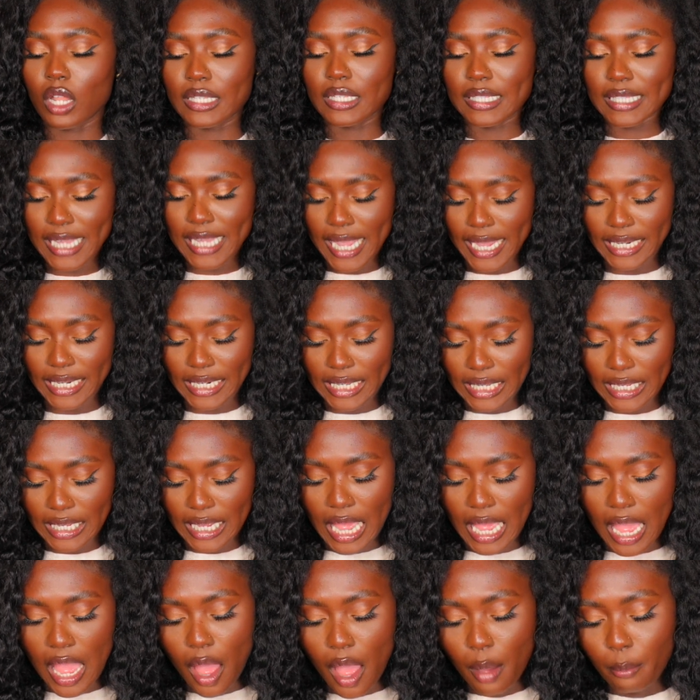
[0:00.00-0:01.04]
and tiny,
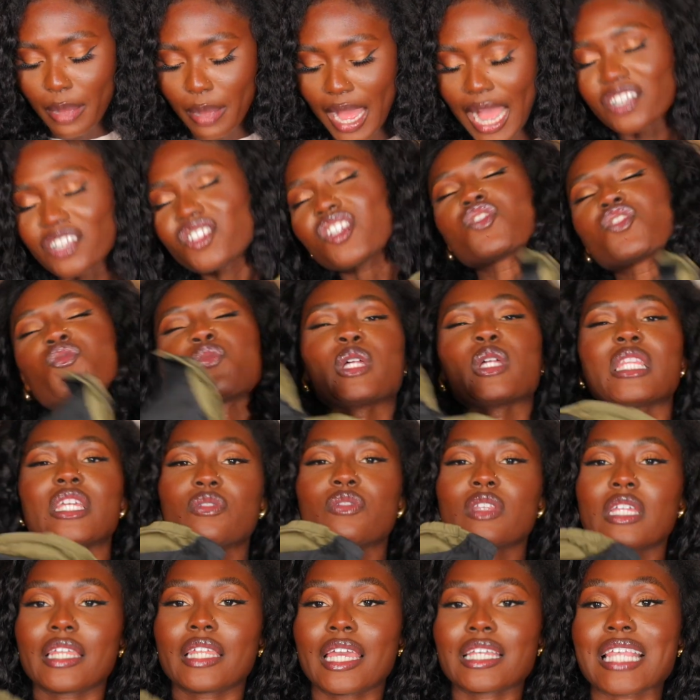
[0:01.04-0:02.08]
but I just
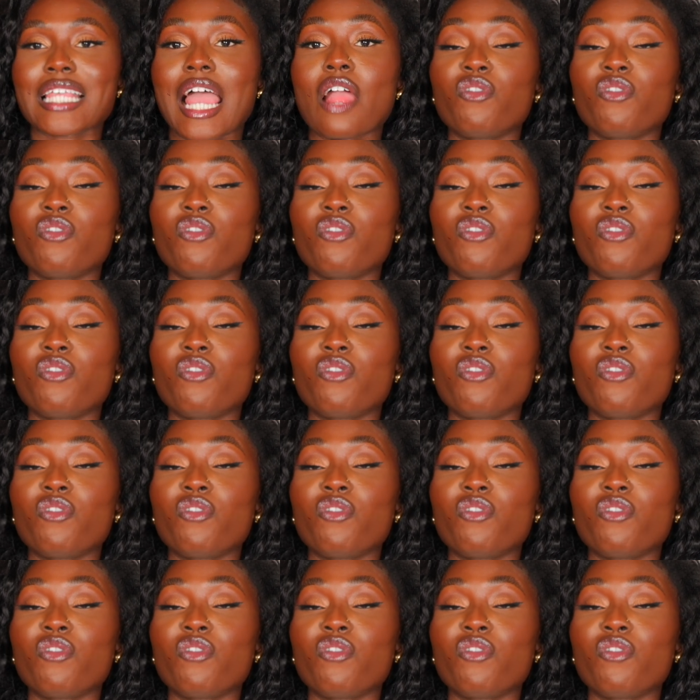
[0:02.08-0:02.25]
really liked it.